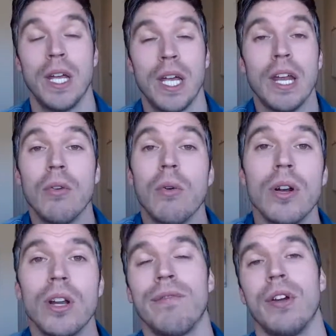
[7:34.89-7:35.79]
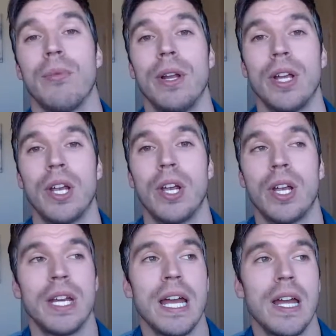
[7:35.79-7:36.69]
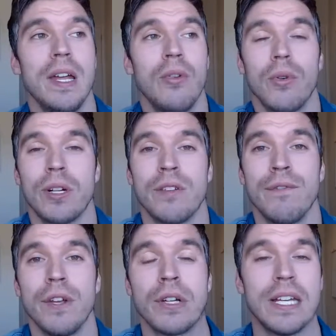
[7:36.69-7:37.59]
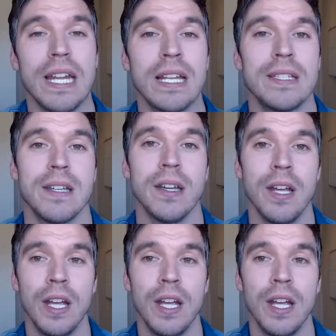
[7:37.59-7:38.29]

in order to feel in order to feel connected,